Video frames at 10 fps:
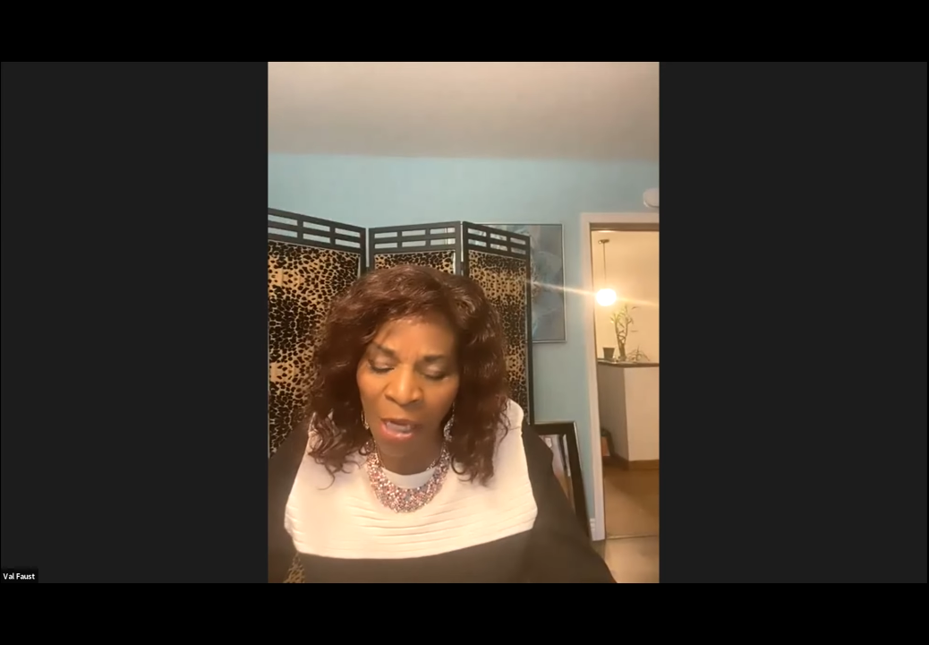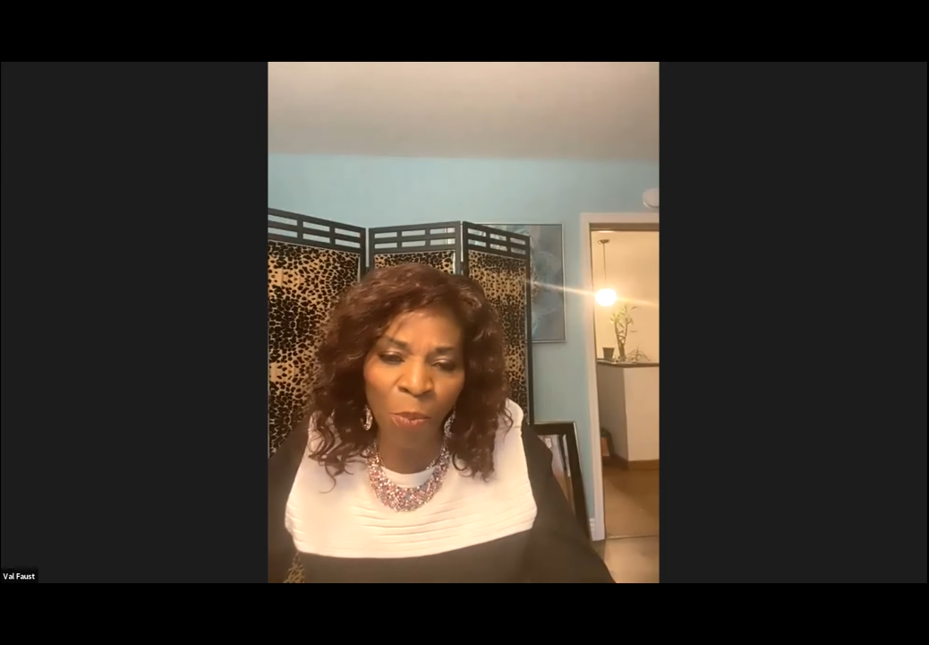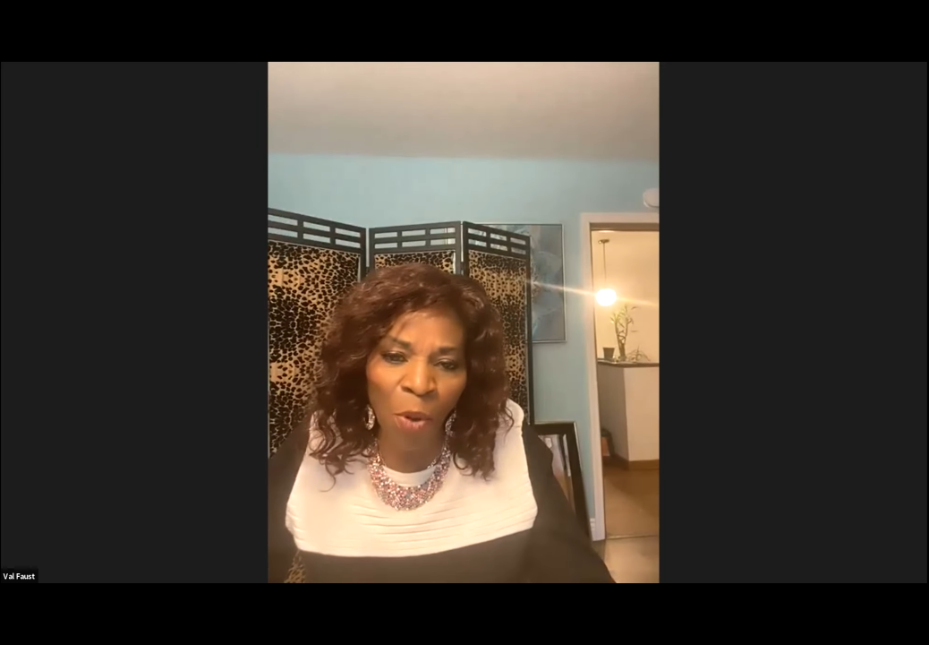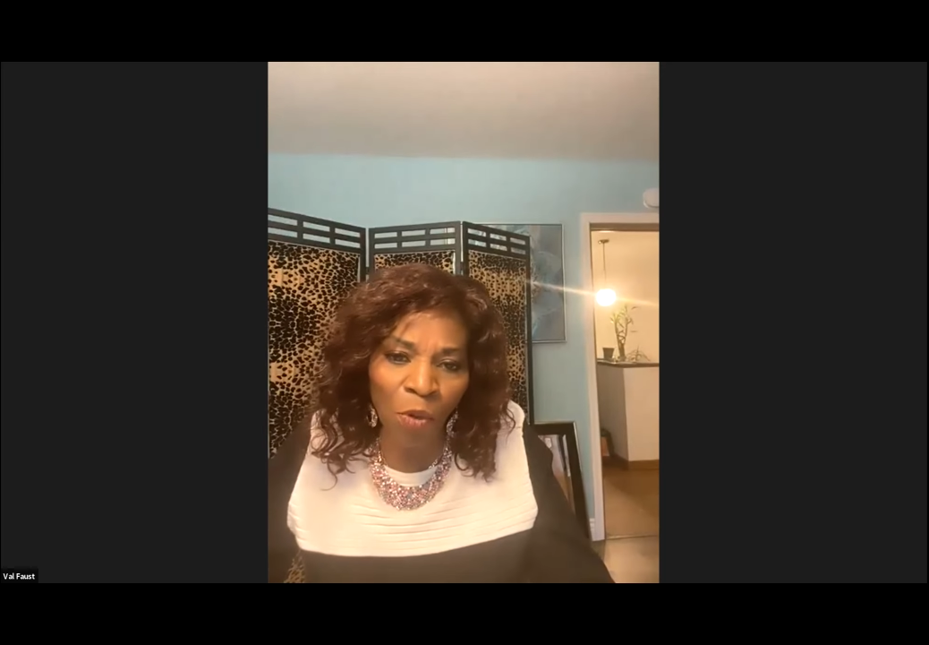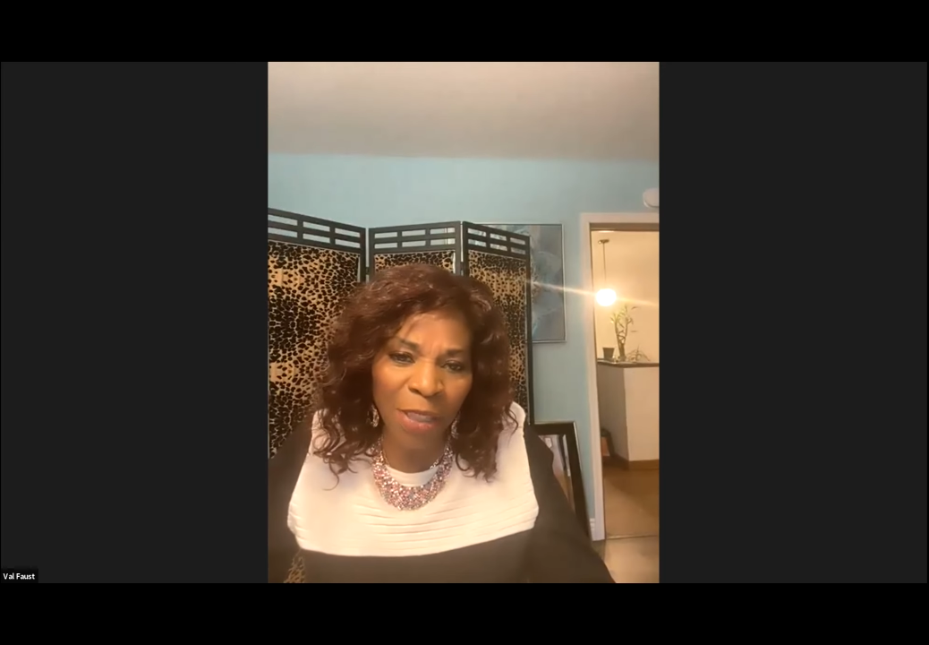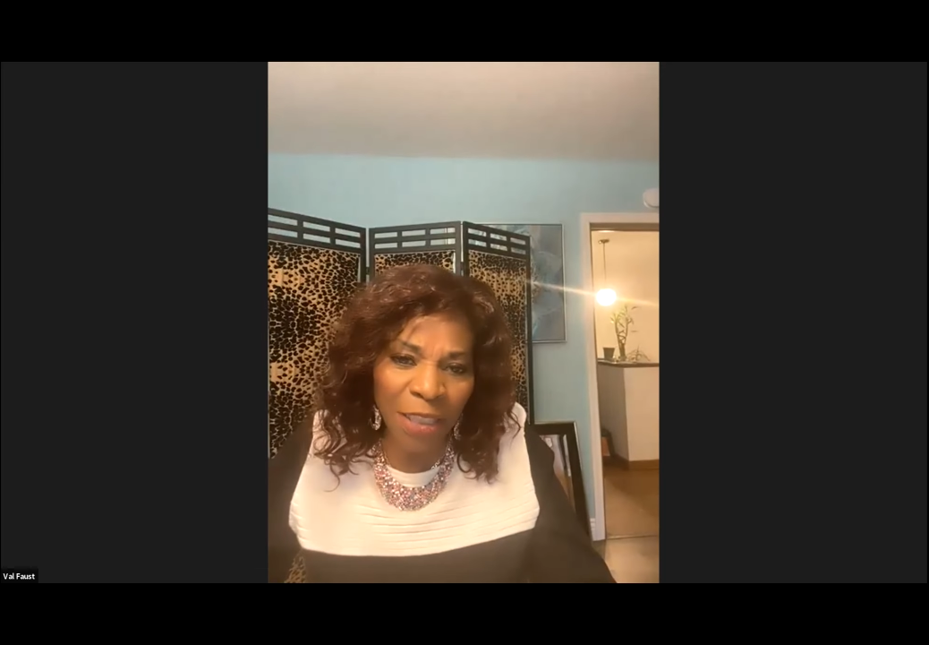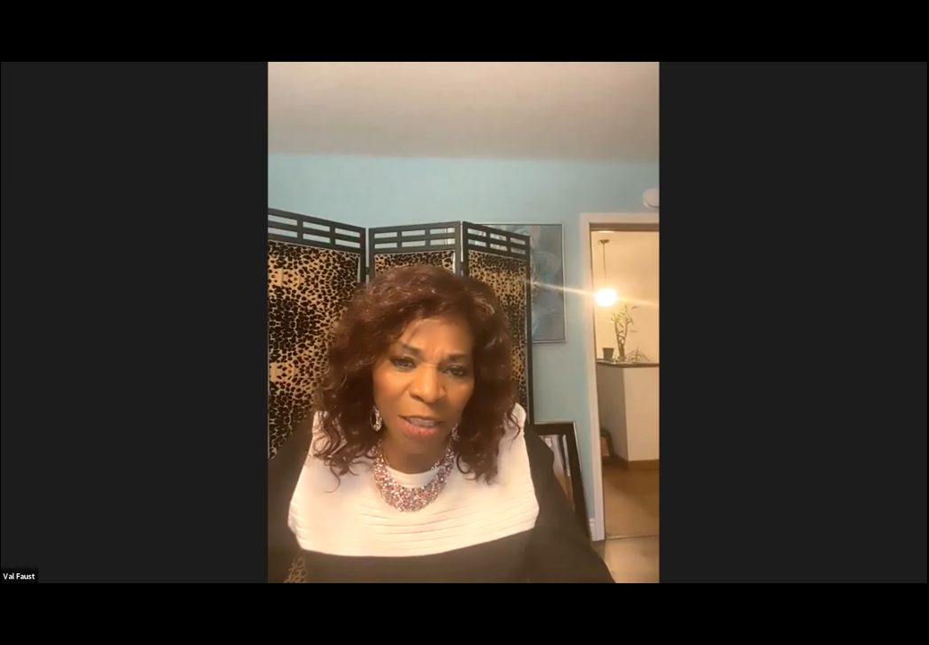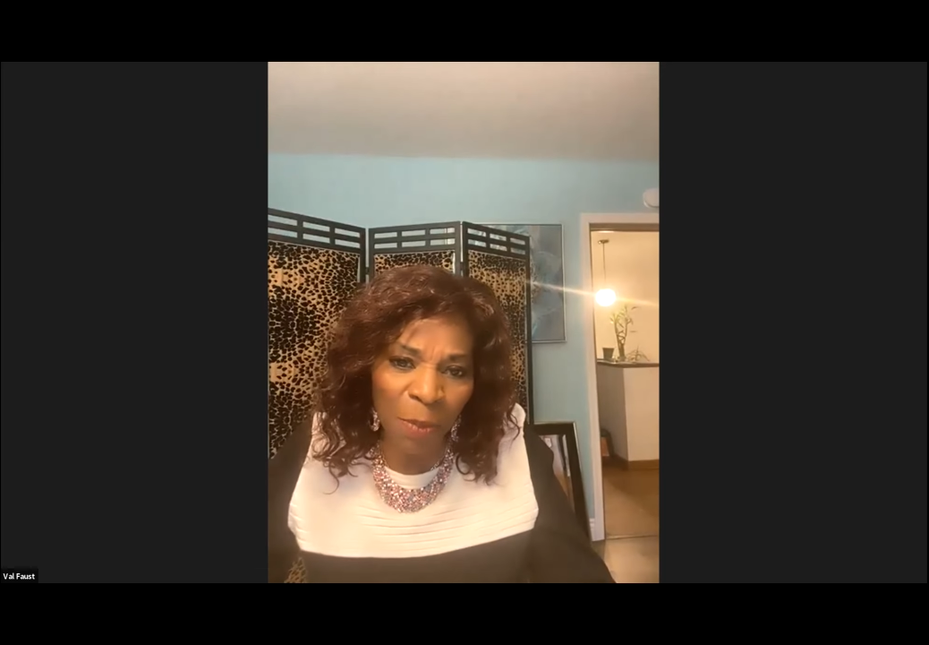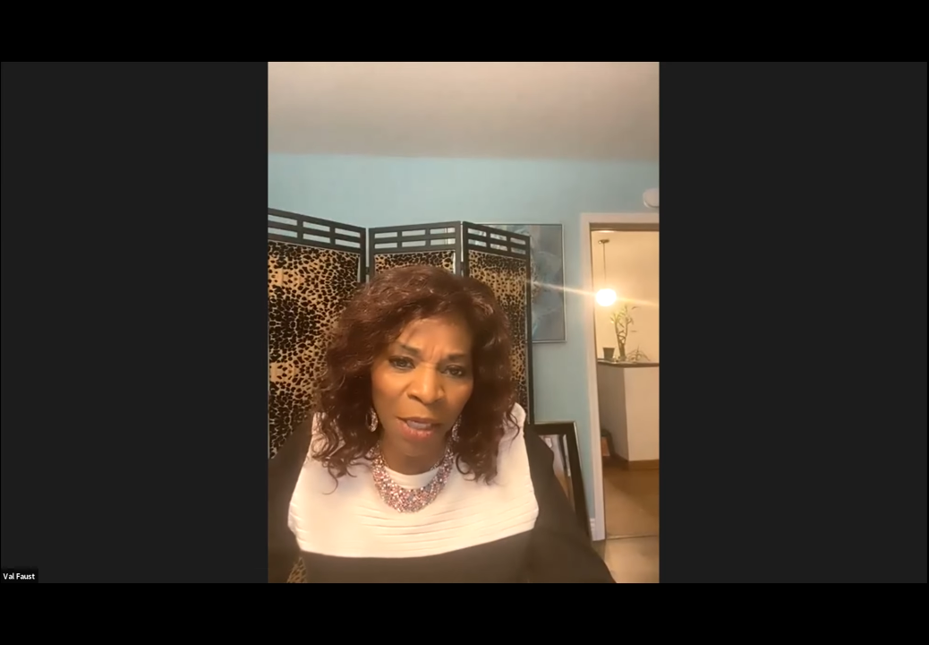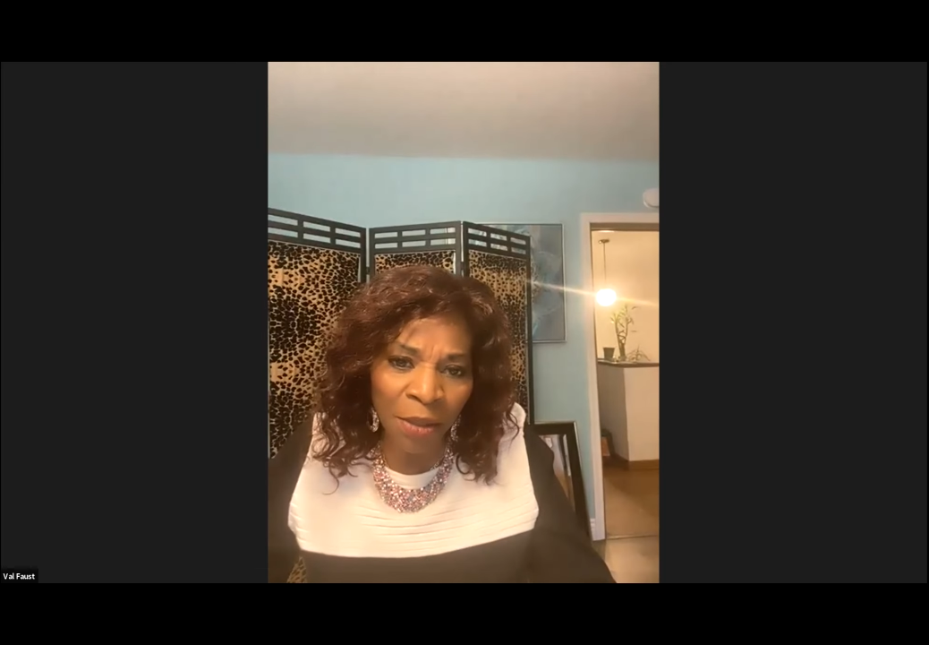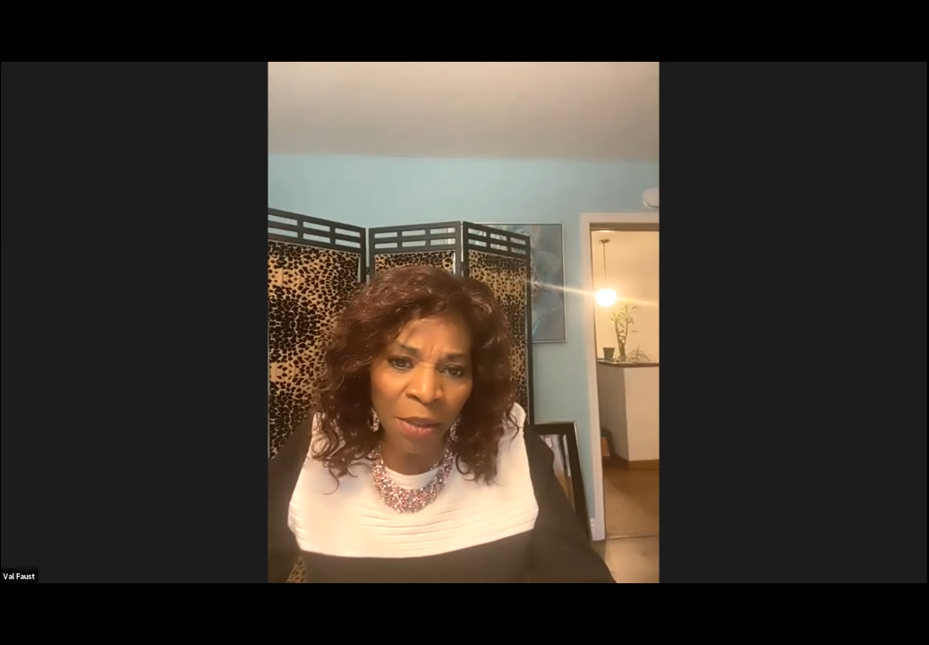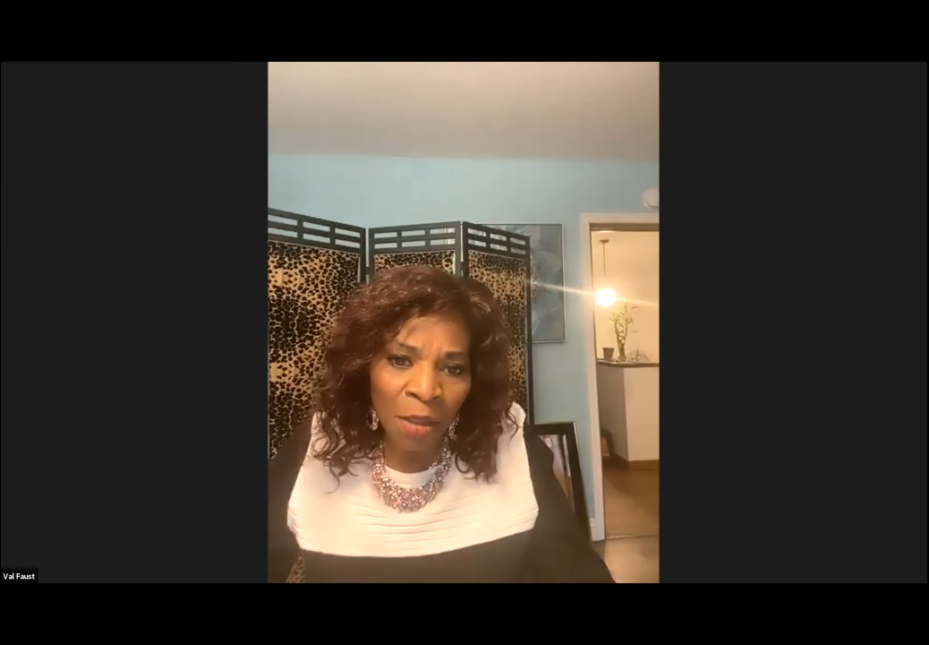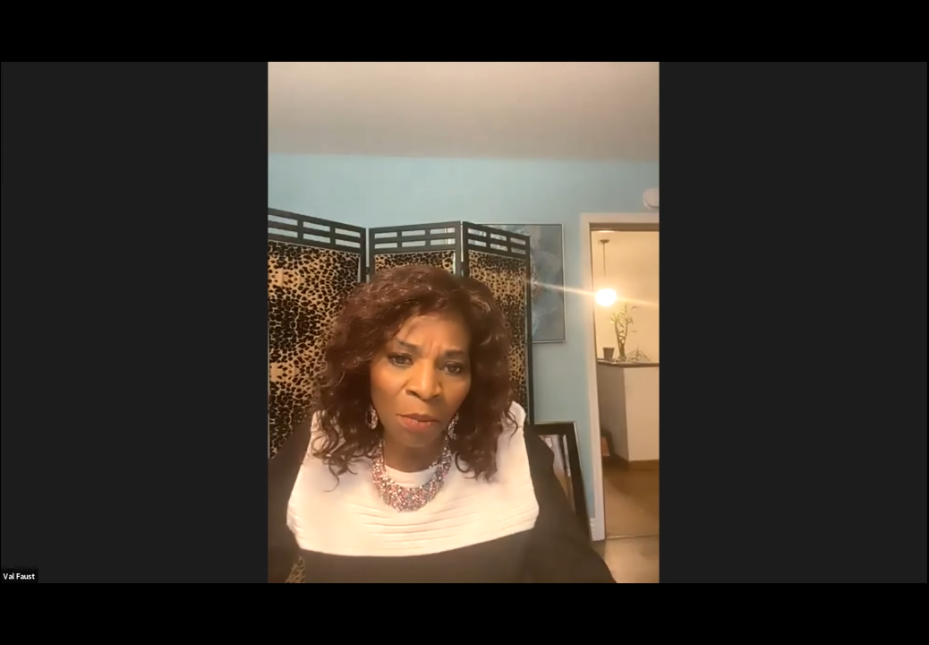get our policemen